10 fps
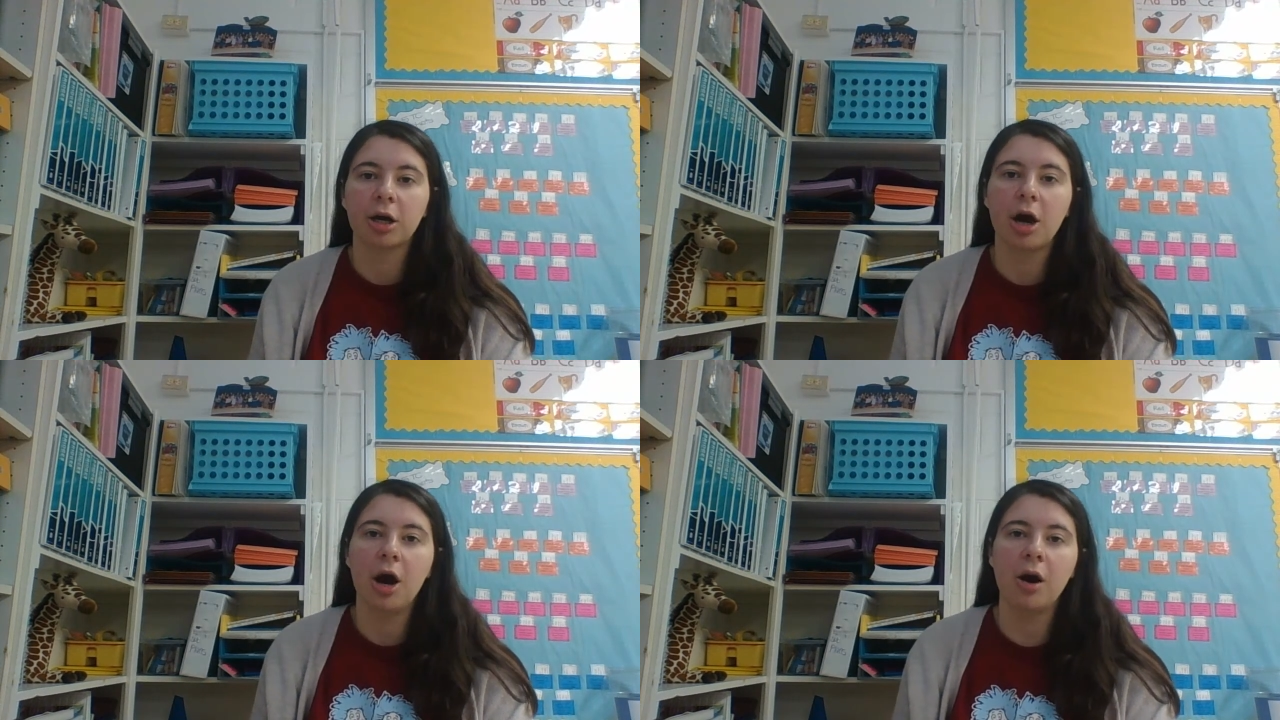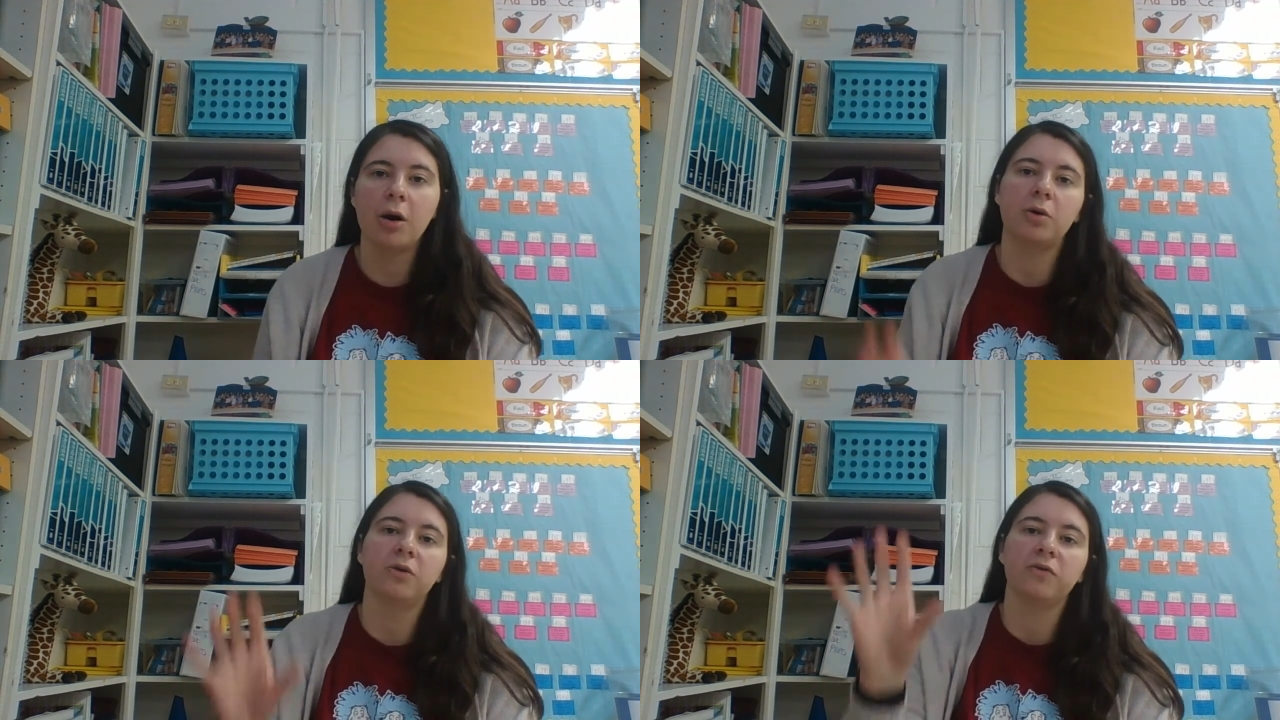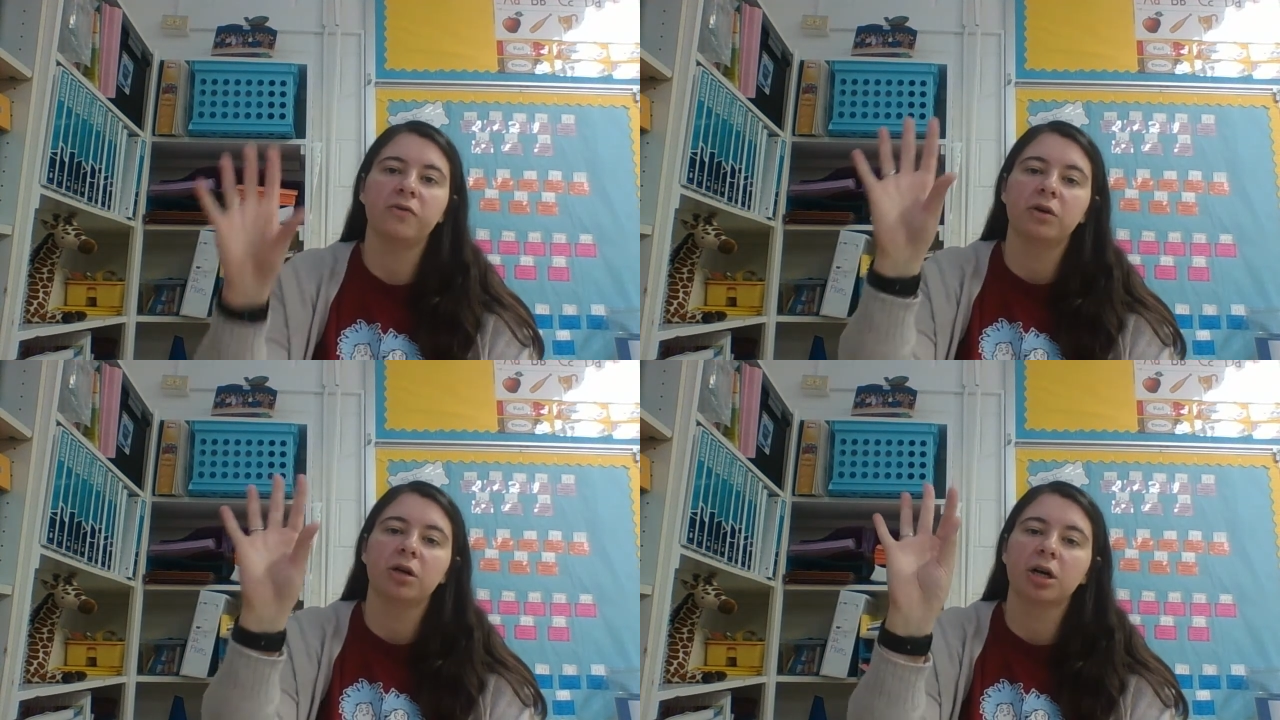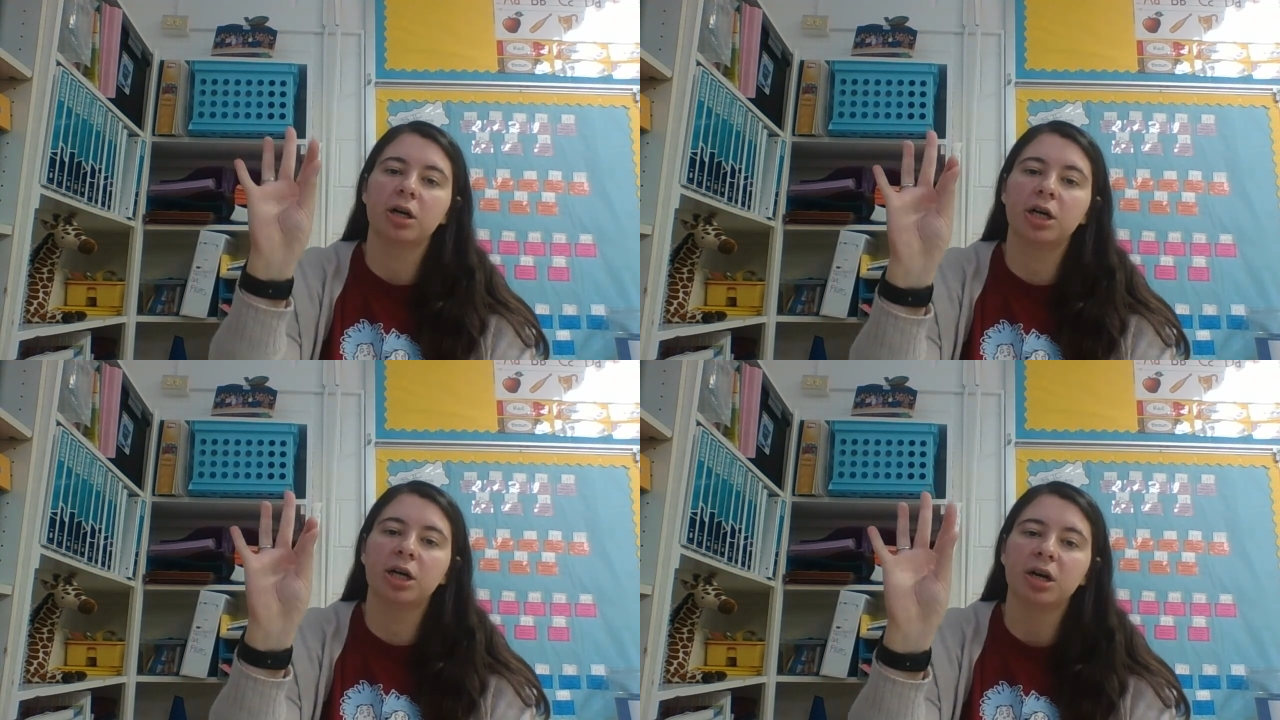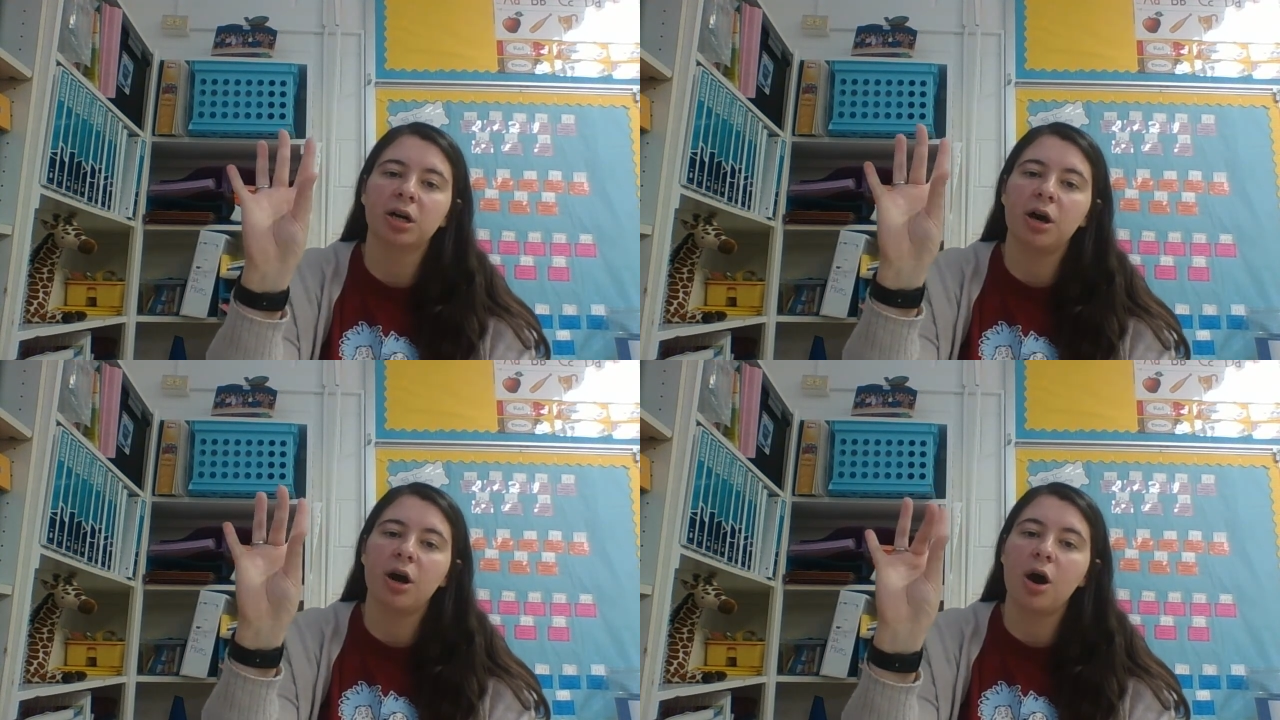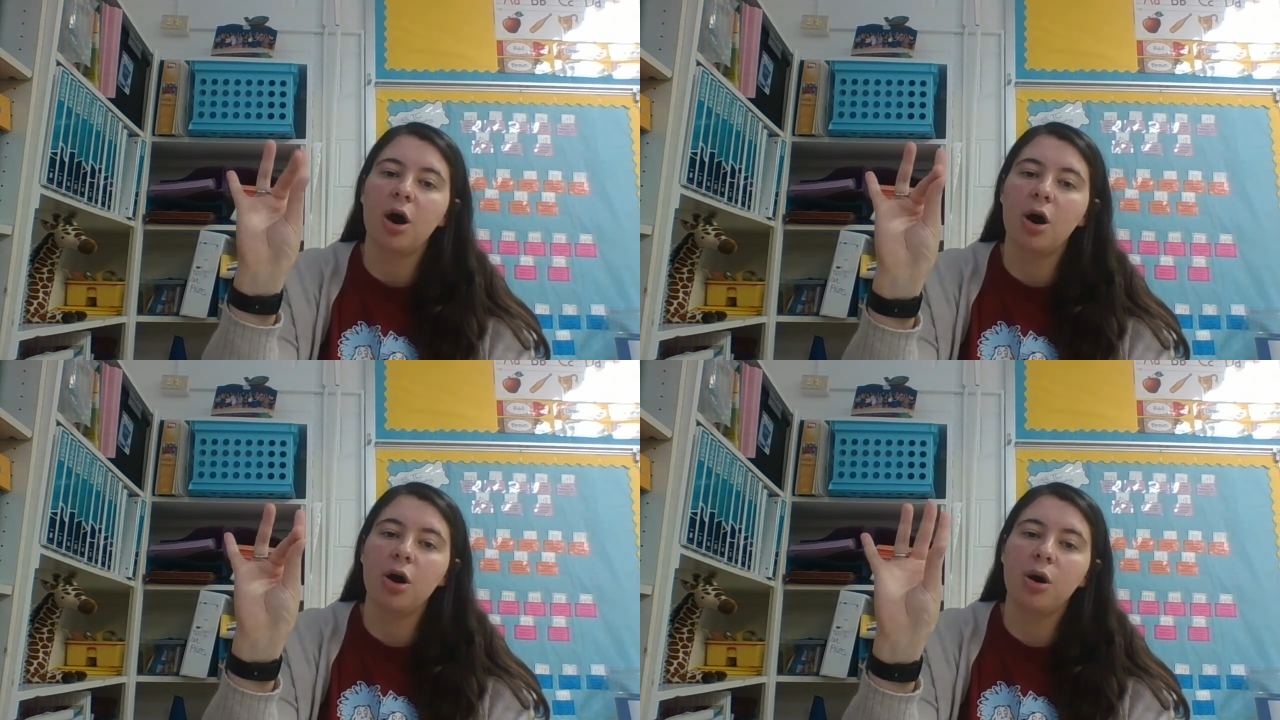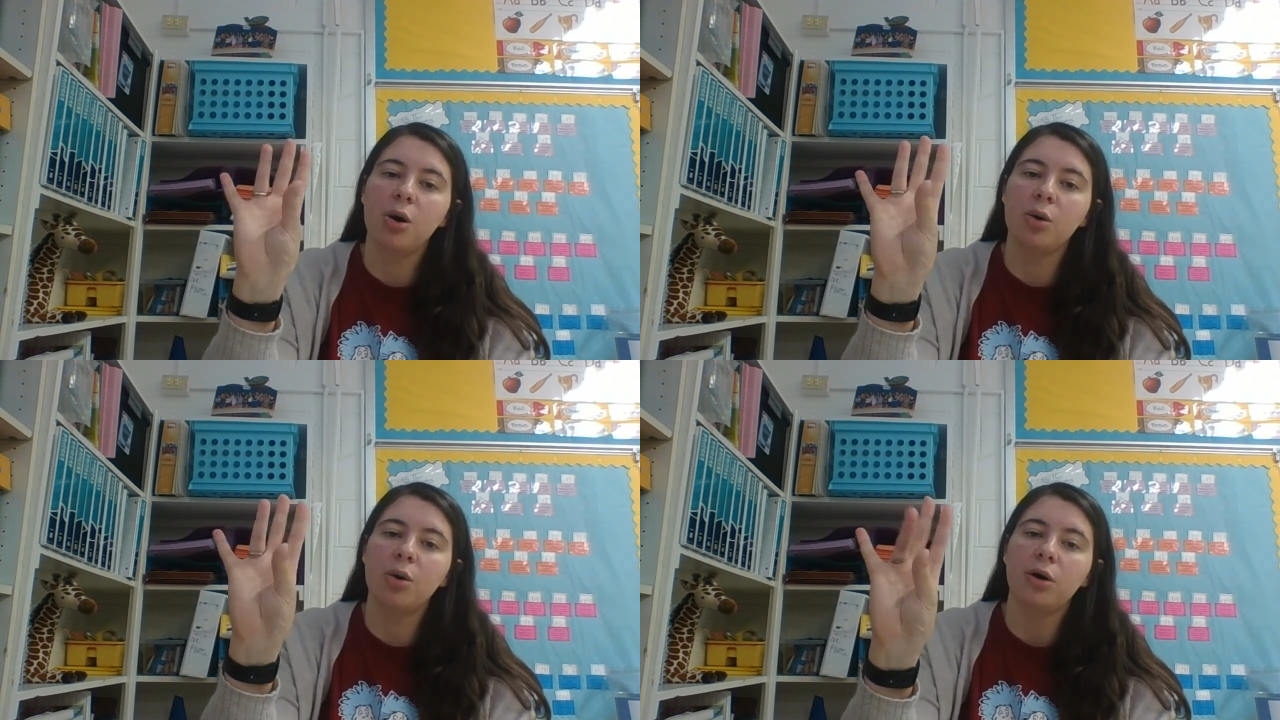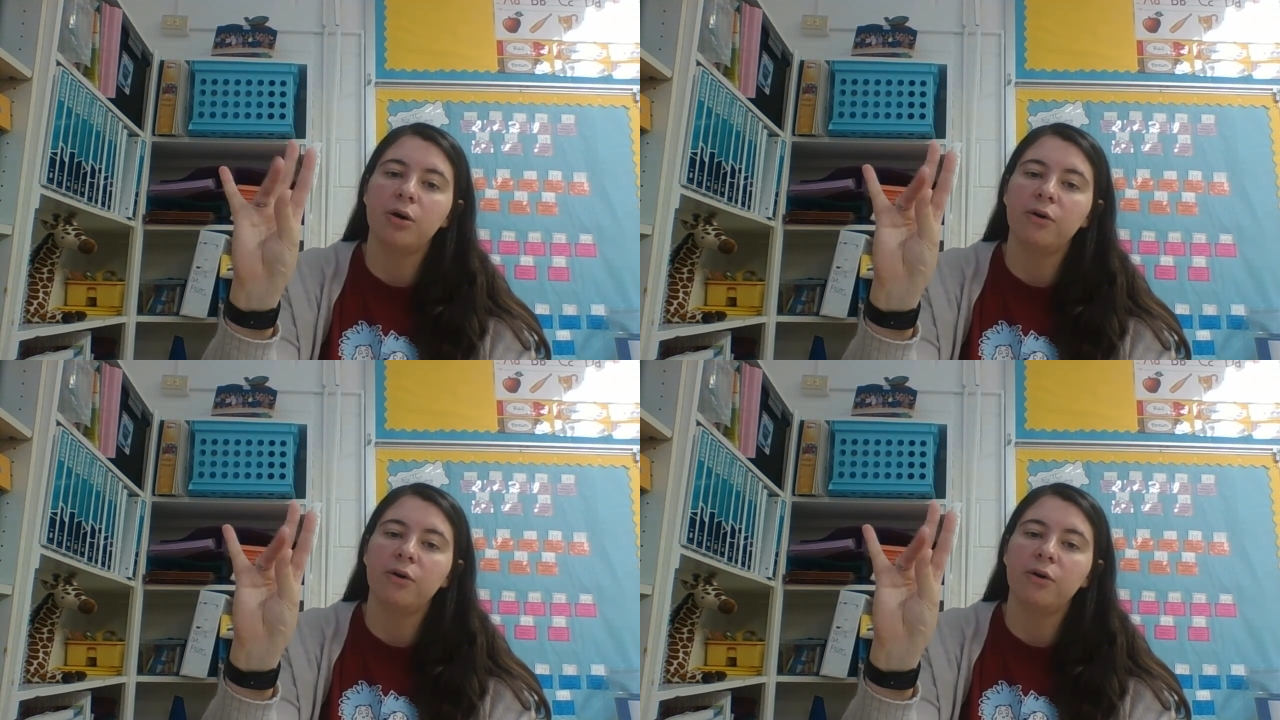cove. O,